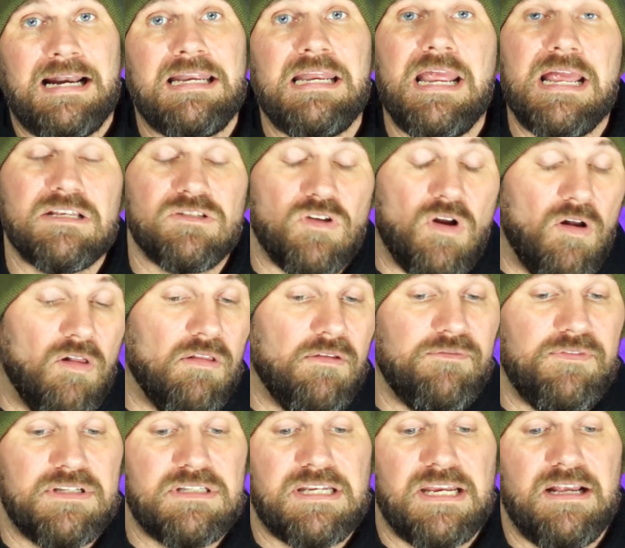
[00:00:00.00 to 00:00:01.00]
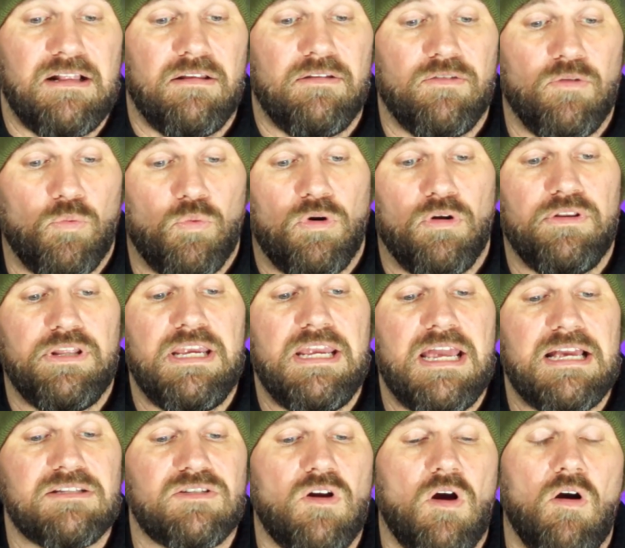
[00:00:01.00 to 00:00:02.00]
He has all of the talent in the world. He
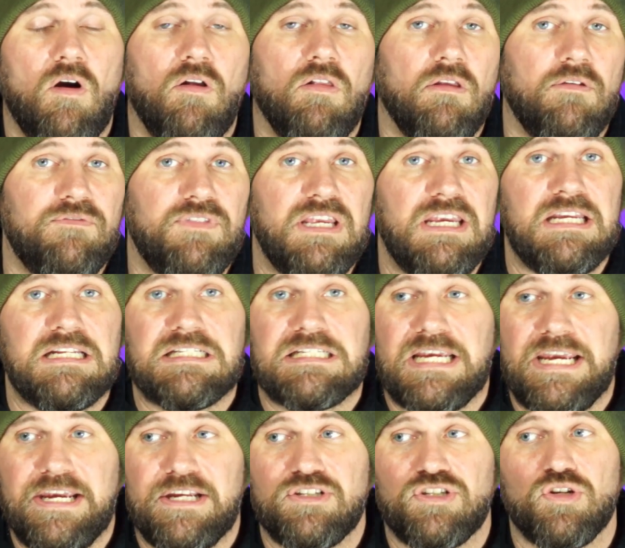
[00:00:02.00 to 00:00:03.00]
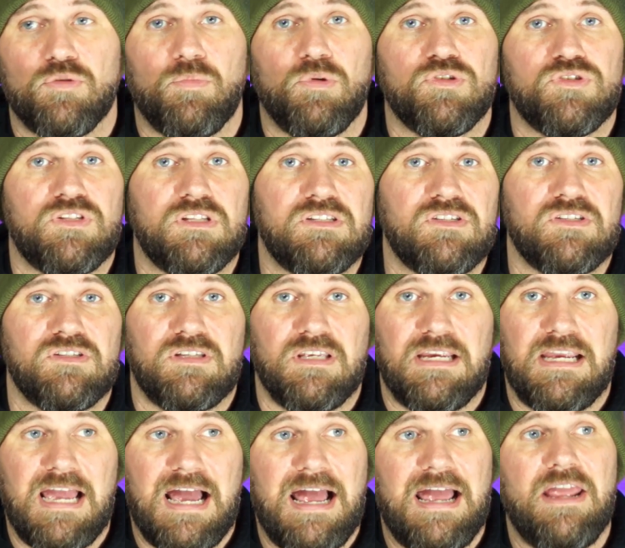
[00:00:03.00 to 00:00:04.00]
has all of the intangibles. This is a
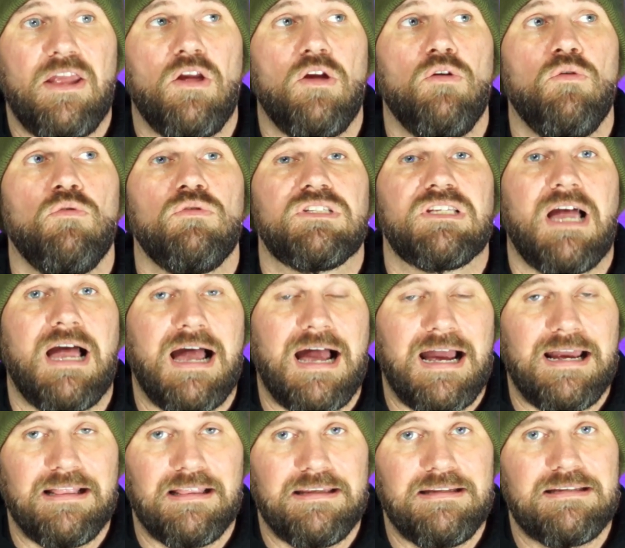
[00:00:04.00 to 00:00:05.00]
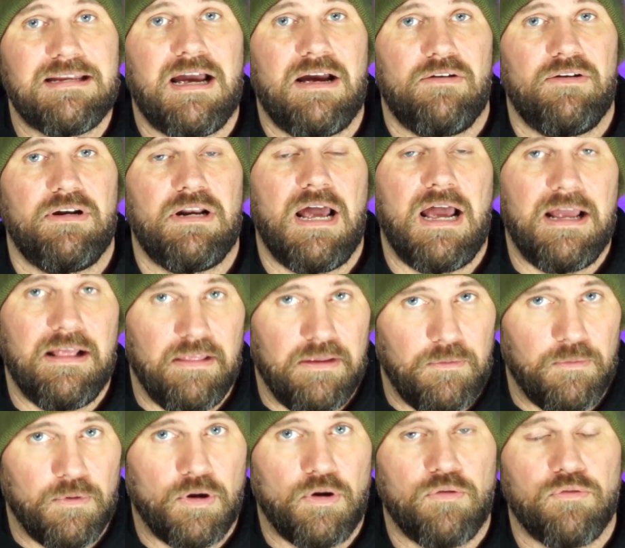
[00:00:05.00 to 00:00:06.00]
guy who was highly touted, highly
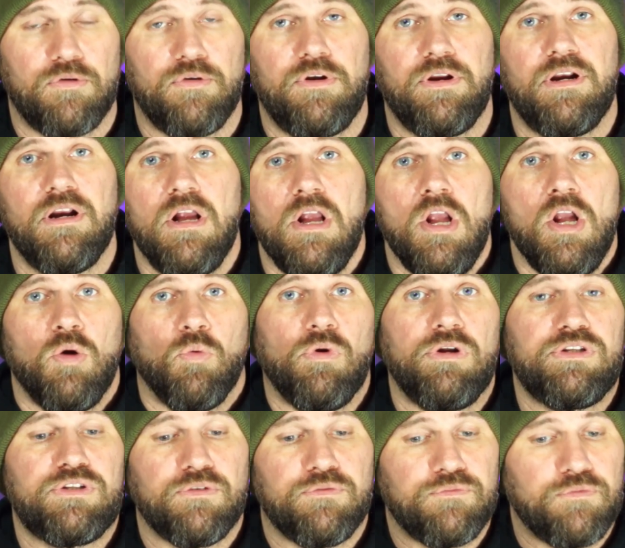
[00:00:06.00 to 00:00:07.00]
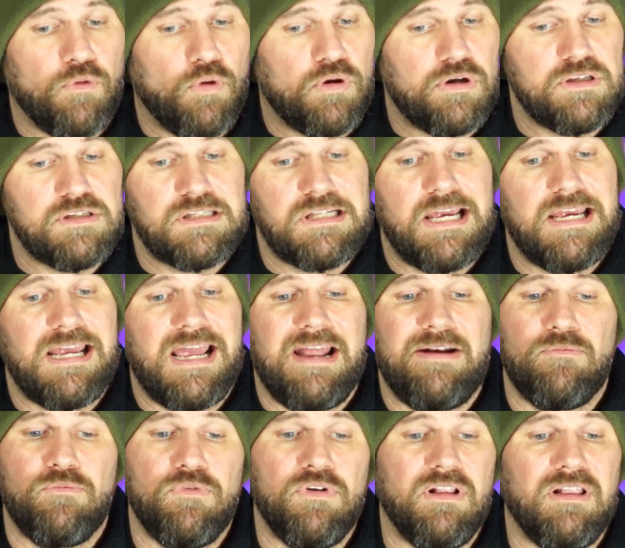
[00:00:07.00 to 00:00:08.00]
recruited, went to Florida State,
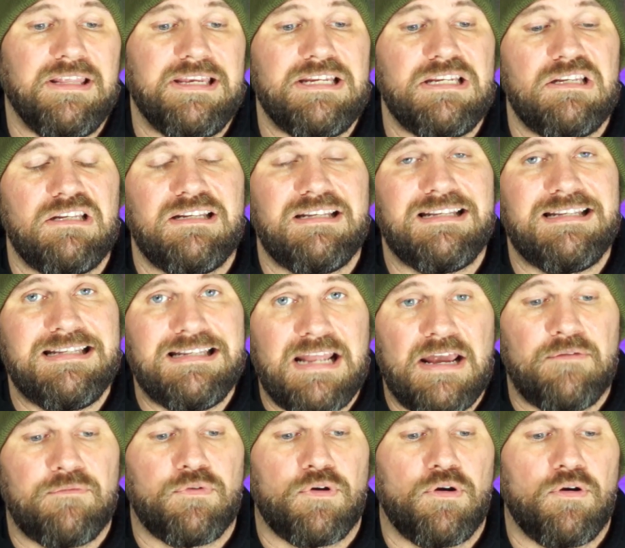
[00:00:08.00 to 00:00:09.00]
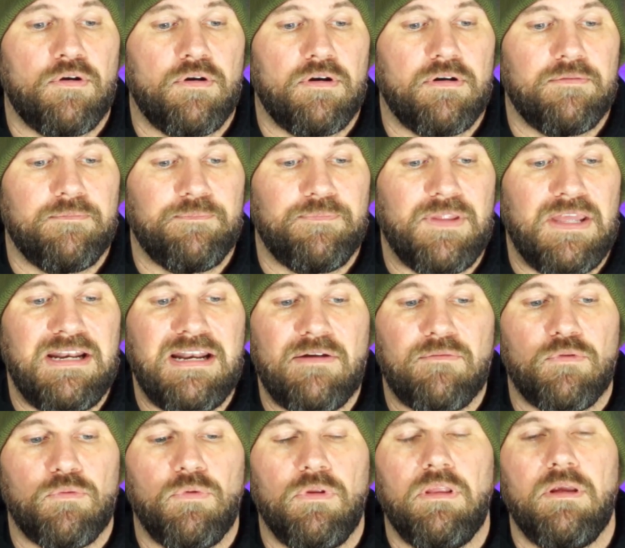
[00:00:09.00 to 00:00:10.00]
and really never
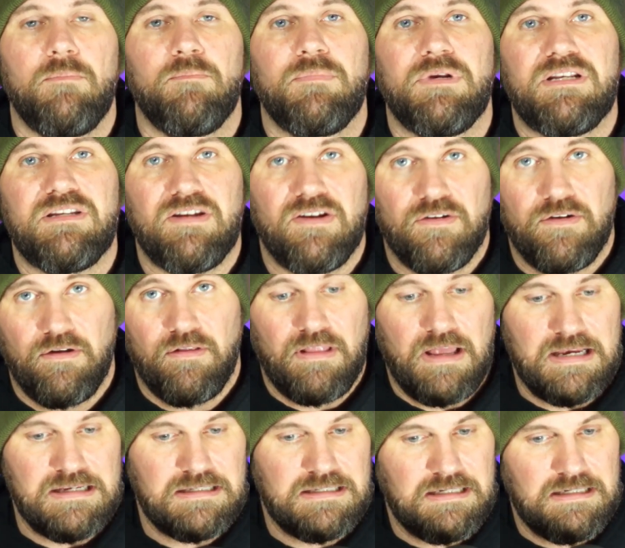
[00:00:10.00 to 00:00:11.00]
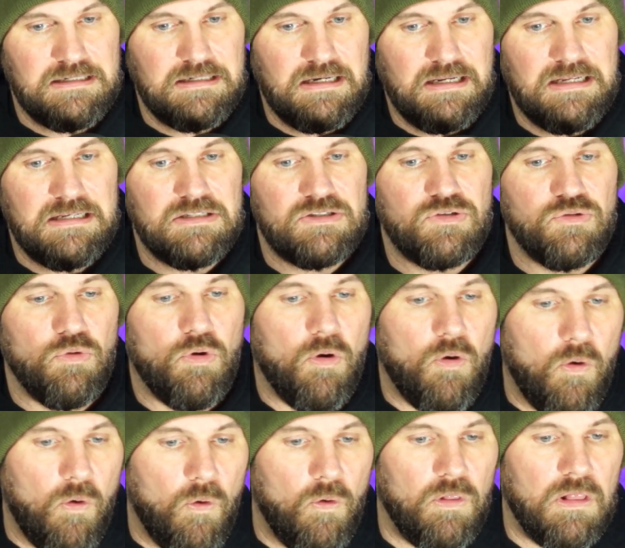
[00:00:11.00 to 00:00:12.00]
really materialized into a
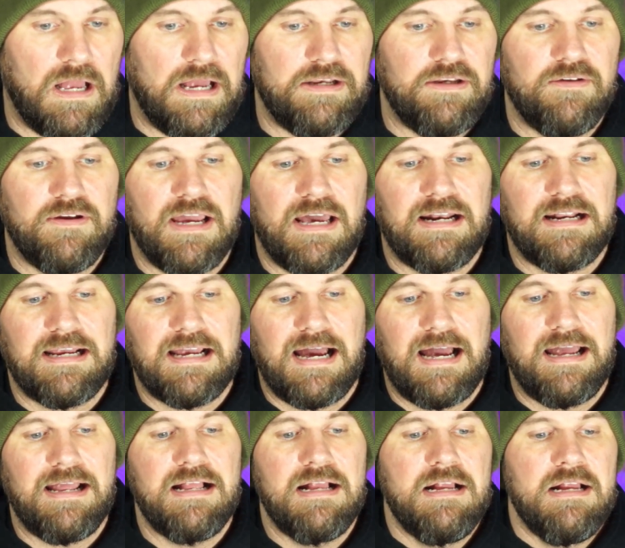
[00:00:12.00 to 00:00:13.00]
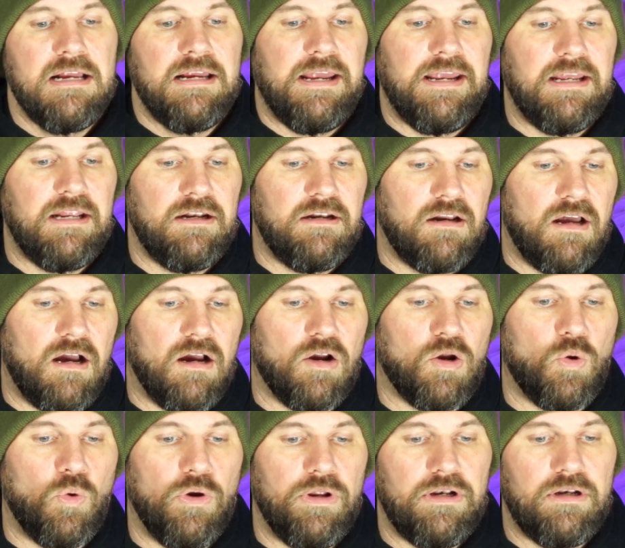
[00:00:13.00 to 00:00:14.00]
whole lot. You got a guy in
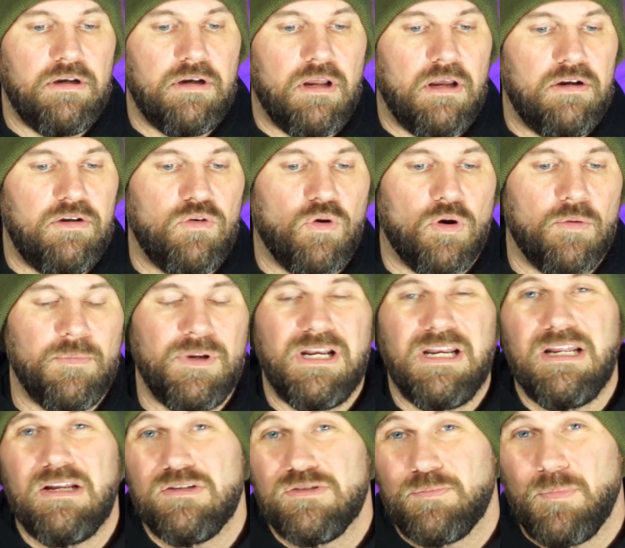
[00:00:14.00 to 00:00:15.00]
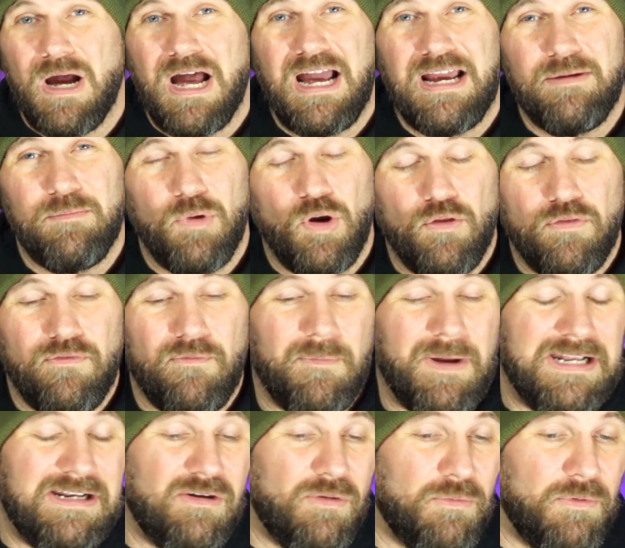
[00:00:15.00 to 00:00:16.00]
Quentin Dormady who's behind both of them. I
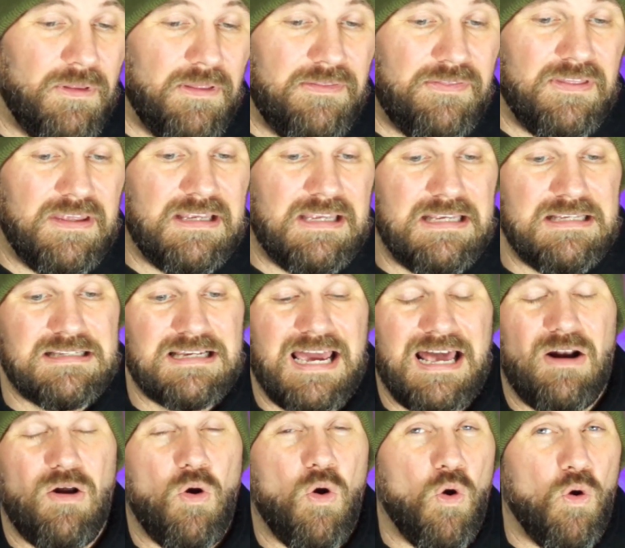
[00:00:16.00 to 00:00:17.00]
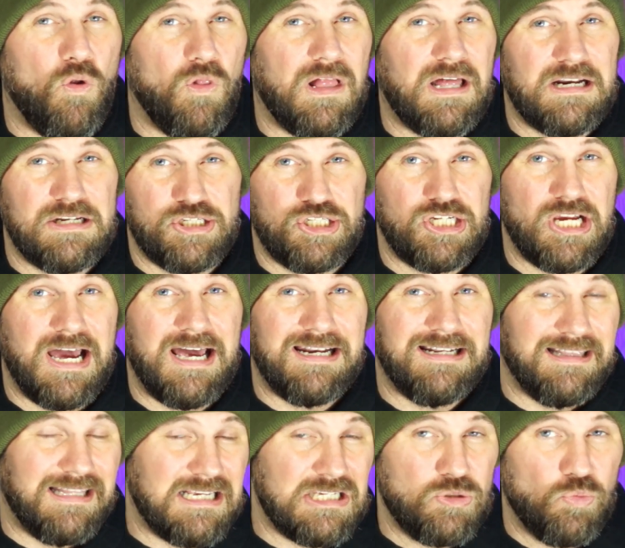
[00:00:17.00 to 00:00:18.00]
don't really think he's got a whole lot of shot
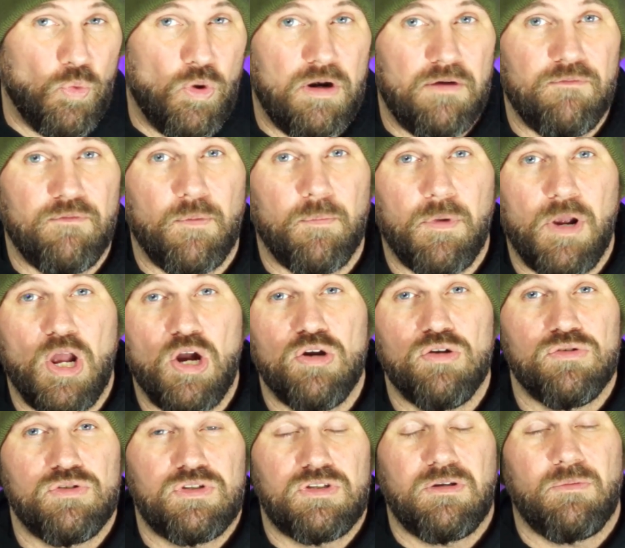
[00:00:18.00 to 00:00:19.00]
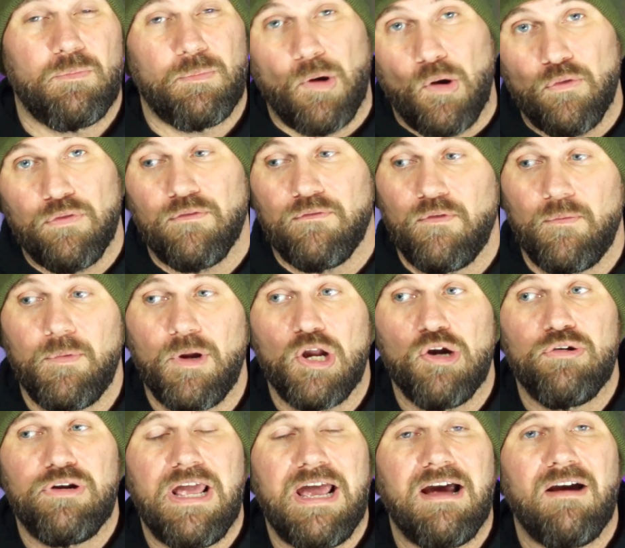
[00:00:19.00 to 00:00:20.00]
unless both of them go
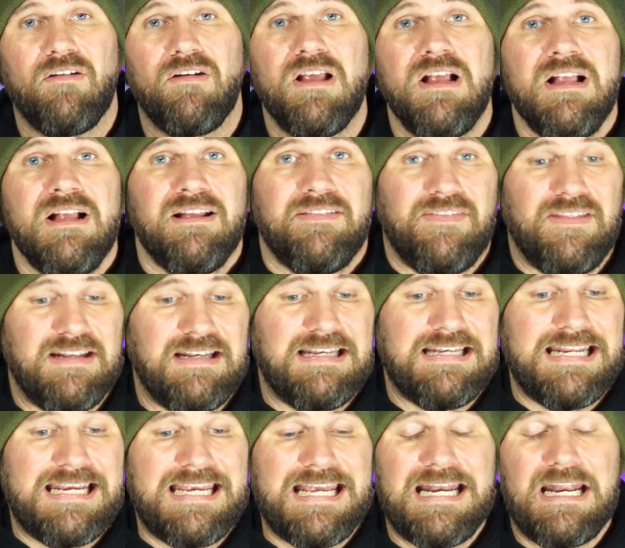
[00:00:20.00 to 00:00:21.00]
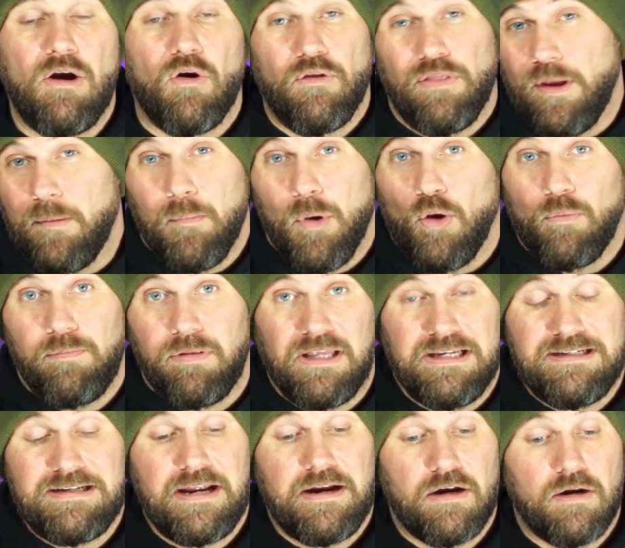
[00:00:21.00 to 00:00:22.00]
down to get, or they both play
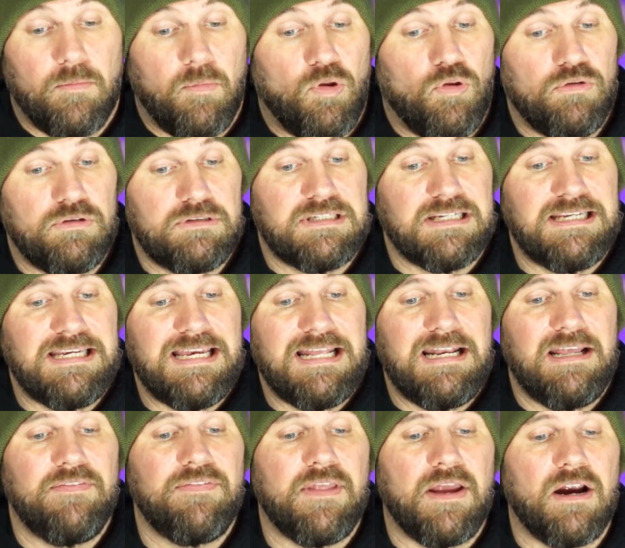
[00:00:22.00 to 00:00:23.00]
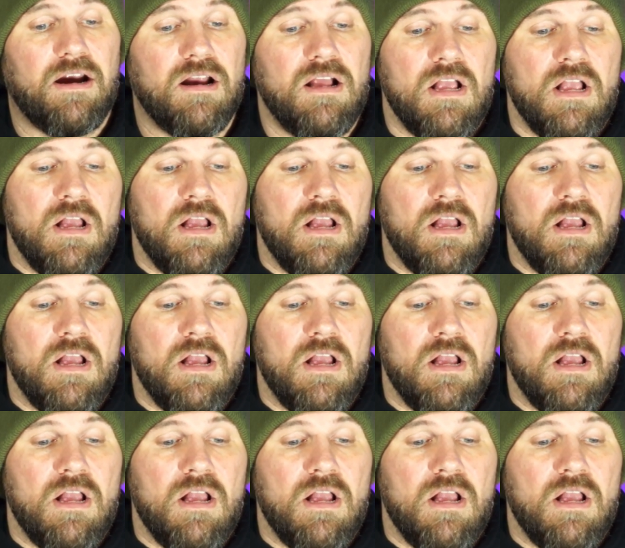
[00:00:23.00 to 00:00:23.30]
terrible to get in there.